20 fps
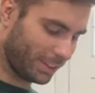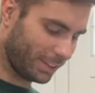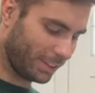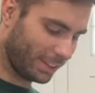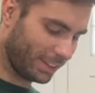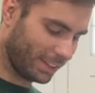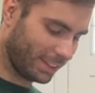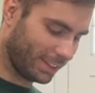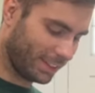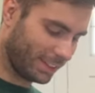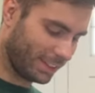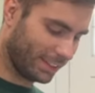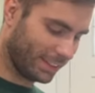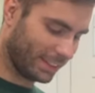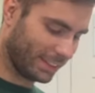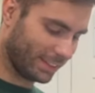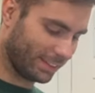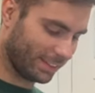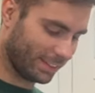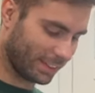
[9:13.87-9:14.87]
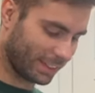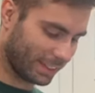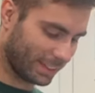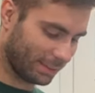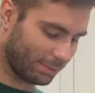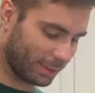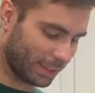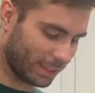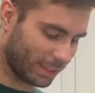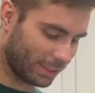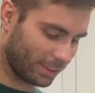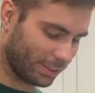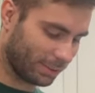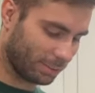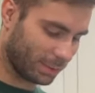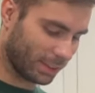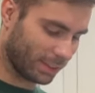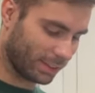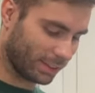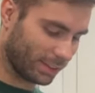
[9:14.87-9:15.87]
seated, and I was like, I'm not going
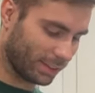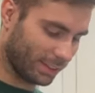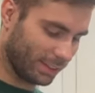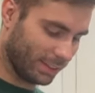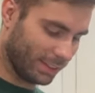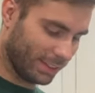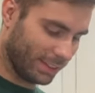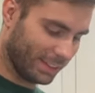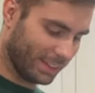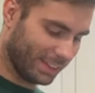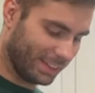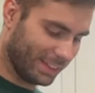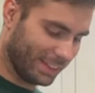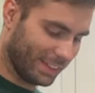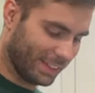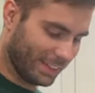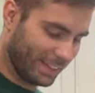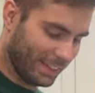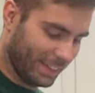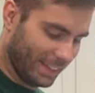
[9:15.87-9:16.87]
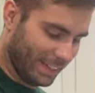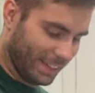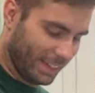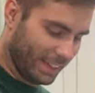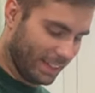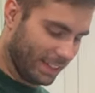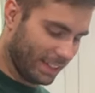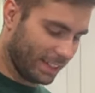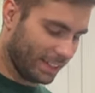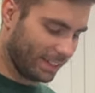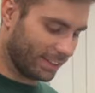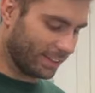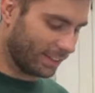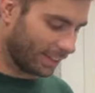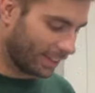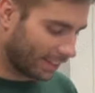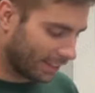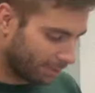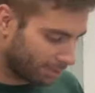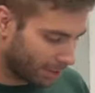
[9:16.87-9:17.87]
back down there. I was like,
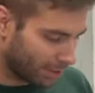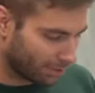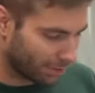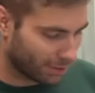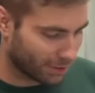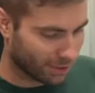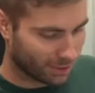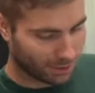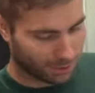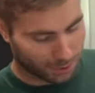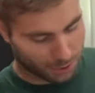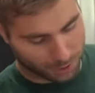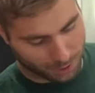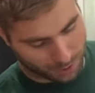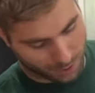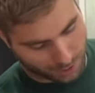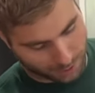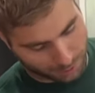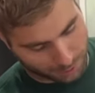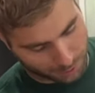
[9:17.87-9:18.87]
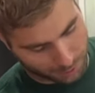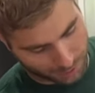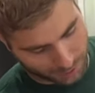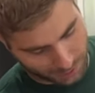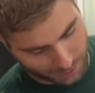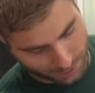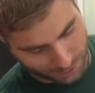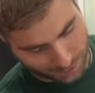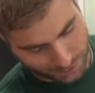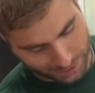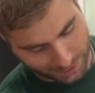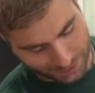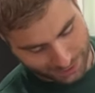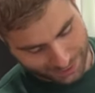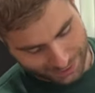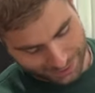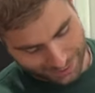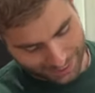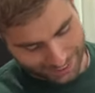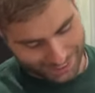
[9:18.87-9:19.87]
I'm never going to use that oil
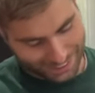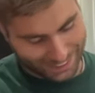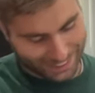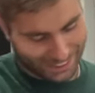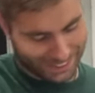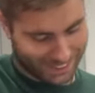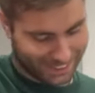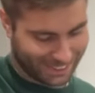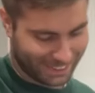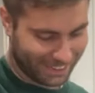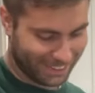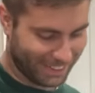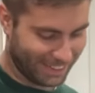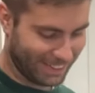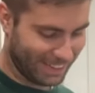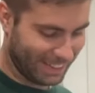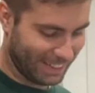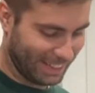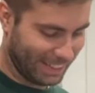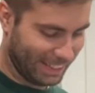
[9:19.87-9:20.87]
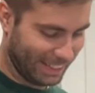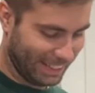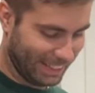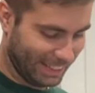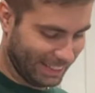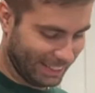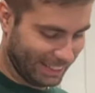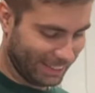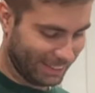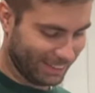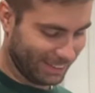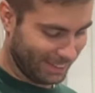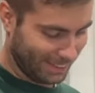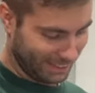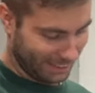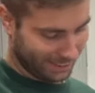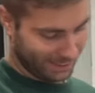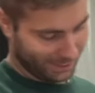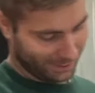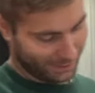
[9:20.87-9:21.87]
anyways. So then
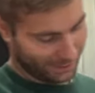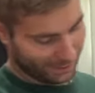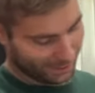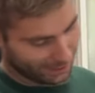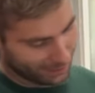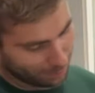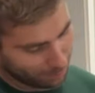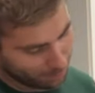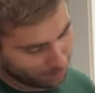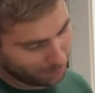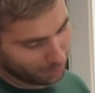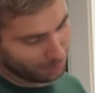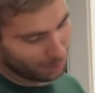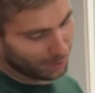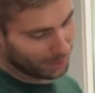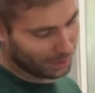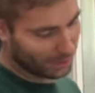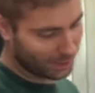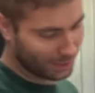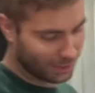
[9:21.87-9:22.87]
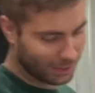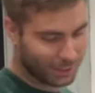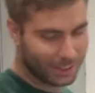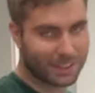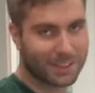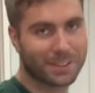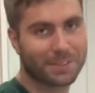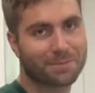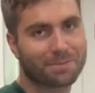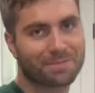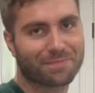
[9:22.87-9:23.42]
here I am a few months later,